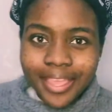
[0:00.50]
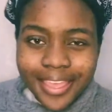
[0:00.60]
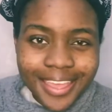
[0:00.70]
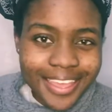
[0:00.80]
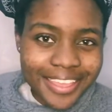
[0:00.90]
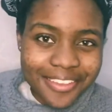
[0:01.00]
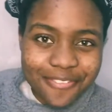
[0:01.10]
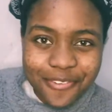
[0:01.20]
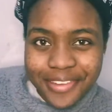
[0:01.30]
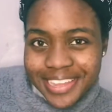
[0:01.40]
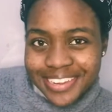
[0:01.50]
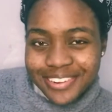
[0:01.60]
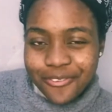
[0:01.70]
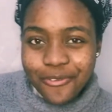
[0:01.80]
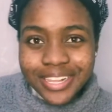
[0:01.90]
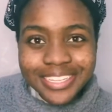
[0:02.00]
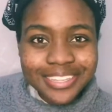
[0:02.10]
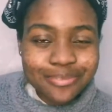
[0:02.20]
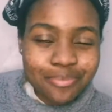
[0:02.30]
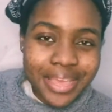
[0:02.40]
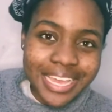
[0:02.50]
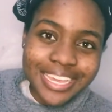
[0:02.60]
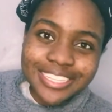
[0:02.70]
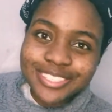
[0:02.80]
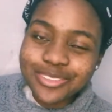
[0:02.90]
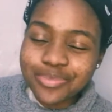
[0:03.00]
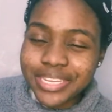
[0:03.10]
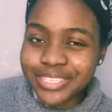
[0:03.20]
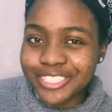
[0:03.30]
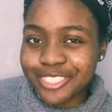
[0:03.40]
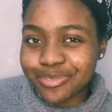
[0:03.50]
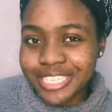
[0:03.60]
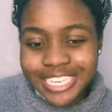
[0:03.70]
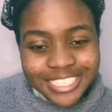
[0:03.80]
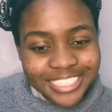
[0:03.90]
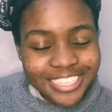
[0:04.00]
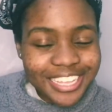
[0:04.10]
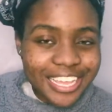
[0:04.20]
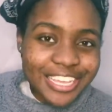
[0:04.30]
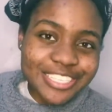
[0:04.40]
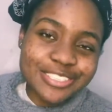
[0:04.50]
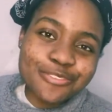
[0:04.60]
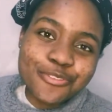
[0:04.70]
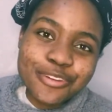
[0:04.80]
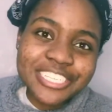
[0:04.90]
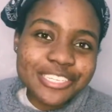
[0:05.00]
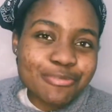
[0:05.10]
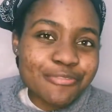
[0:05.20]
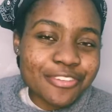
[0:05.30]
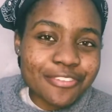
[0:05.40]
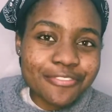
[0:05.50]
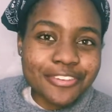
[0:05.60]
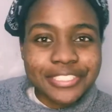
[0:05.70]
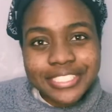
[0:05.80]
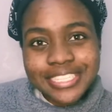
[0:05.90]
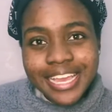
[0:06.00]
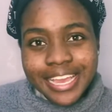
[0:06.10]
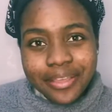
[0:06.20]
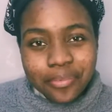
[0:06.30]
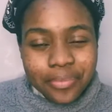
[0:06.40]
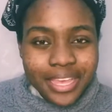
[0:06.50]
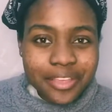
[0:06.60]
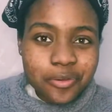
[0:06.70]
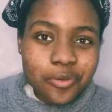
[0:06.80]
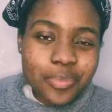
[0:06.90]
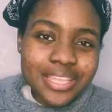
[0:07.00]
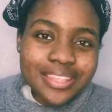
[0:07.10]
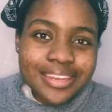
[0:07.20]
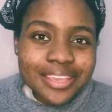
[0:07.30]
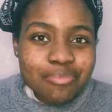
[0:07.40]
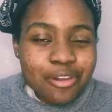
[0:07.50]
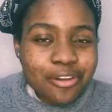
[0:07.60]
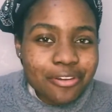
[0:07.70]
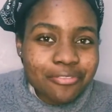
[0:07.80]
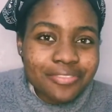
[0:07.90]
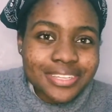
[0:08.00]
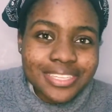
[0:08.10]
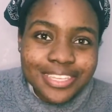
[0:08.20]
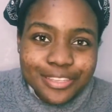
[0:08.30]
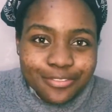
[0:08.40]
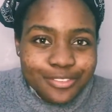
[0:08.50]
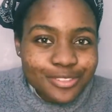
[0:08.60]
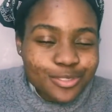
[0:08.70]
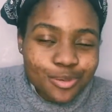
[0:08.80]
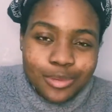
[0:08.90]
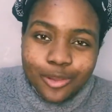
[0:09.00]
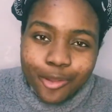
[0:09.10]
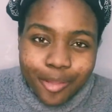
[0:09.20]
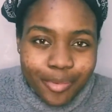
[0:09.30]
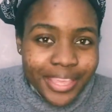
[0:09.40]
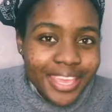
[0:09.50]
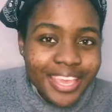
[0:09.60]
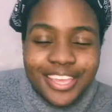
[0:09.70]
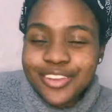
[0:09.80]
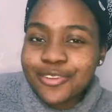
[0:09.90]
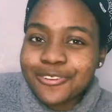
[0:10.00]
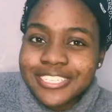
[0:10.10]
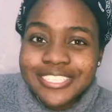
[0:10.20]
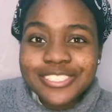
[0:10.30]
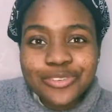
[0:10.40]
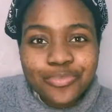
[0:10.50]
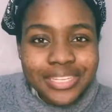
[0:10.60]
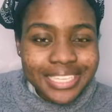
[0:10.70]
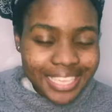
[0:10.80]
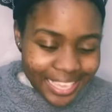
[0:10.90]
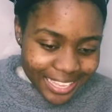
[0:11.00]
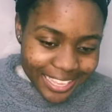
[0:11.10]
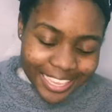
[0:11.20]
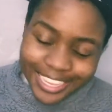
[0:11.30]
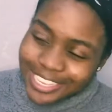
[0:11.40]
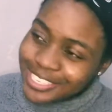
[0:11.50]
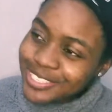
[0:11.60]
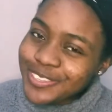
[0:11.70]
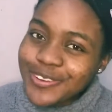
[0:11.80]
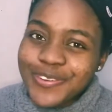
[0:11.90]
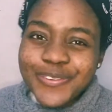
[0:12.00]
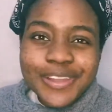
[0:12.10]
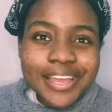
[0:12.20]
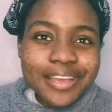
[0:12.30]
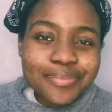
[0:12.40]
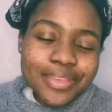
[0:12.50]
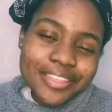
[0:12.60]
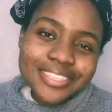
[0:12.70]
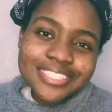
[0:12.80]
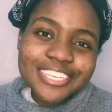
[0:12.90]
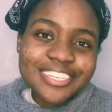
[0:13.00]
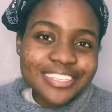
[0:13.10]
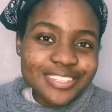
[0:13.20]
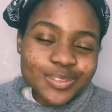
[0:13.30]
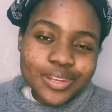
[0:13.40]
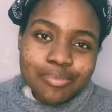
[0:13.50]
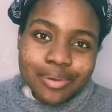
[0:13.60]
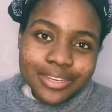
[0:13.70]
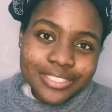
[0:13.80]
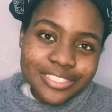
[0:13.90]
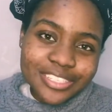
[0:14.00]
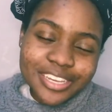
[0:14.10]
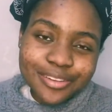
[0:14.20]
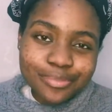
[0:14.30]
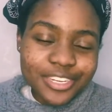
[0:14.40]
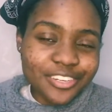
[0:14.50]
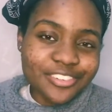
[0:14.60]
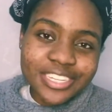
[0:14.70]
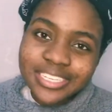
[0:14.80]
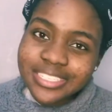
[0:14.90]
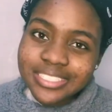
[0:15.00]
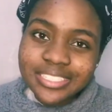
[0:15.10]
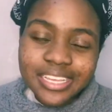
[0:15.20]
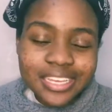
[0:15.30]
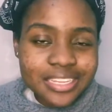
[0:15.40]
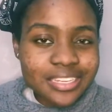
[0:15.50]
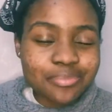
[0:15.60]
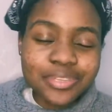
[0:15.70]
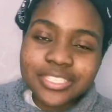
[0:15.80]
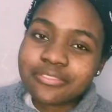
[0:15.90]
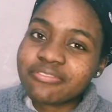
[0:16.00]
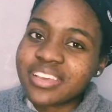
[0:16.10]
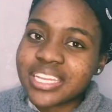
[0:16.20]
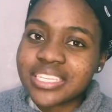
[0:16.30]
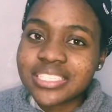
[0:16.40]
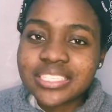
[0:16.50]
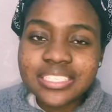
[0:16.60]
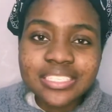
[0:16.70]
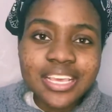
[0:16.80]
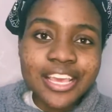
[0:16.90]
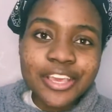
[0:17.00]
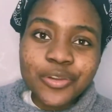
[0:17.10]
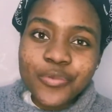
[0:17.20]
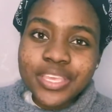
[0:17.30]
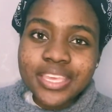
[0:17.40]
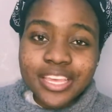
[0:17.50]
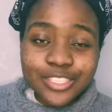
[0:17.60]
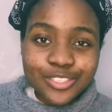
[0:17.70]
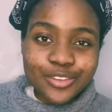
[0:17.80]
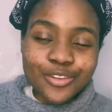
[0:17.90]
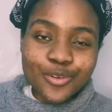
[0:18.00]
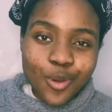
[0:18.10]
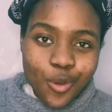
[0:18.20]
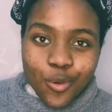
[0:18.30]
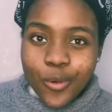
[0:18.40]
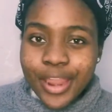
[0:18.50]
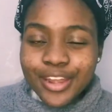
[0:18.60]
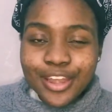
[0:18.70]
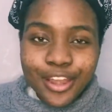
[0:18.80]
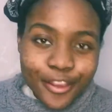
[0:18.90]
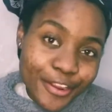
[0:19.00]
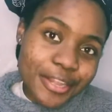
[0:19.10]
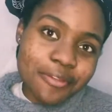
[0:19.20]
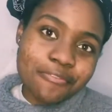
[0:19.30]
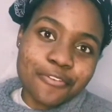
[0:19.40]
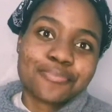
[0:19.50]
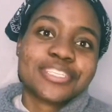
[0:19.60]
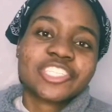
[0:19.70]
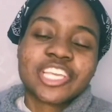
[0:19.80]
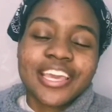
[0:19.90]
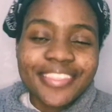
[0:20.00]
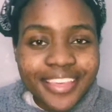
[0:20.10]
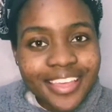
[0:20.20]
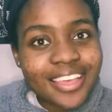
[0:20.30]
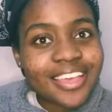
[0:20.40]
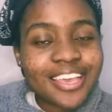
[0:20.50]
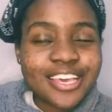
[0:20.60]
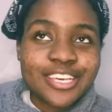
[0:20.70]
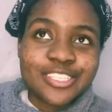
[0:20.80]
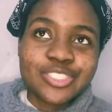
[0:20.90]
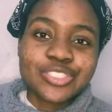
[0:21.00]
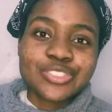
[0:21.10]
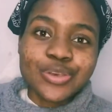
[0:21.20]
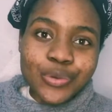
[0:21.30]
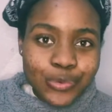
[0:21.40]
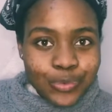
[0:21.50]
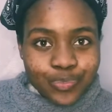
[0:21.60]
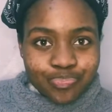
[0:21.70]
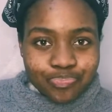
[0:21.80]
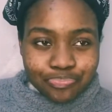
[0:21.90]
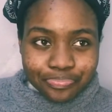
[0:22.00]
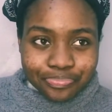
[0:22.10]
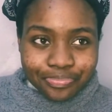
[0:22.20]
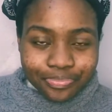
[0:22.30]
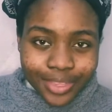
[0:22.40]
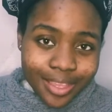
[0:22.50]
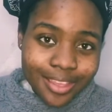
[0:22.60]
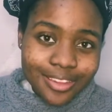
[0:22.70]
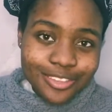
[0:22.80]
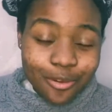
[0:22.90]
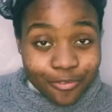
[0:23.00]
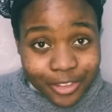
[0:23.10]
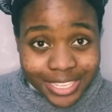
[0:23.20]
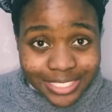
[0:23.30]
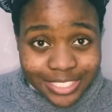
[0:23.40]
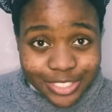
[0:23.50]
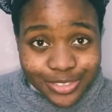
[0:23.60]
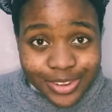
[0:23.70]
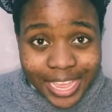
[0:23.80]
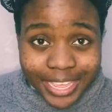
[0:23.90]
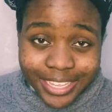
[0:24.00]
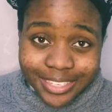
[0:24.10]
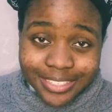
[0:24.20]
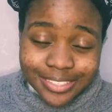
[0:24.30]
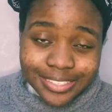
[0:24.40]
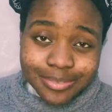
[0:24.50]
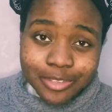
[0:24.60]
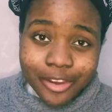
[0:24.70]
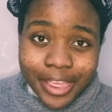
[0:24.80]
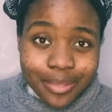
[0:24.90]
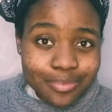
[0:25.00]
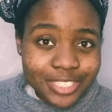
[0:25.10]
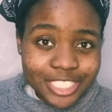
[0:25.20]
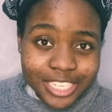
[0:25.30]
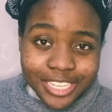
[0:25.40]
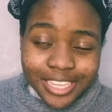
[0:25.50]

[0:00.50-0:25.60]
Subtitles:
Hi everyone, welcome back to my YouTube channel. So if you're watching me for the first time, I go by the name of A Gift Somakwabe, known as Soma K. So yeah, this channel is all about careers, academics, finances. We're here to grow and learn from each other. So don't forget to like, subscribe, share,